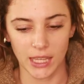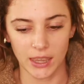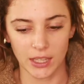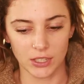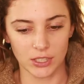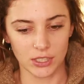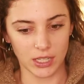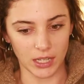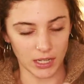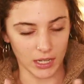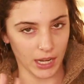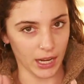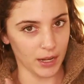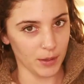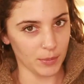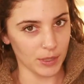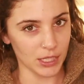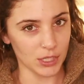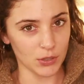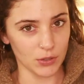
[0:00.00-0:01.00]
There's gonna kind
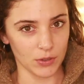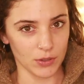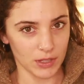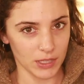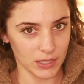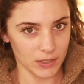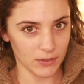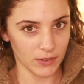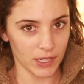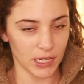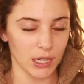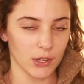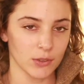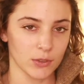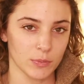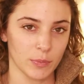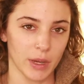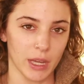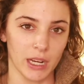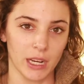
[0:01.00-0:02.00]
of be two of these
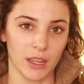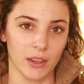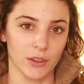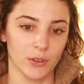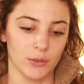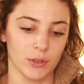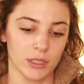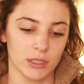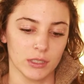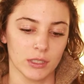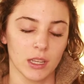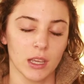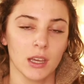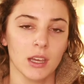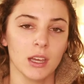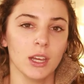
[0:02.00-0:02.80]
videos, but another one's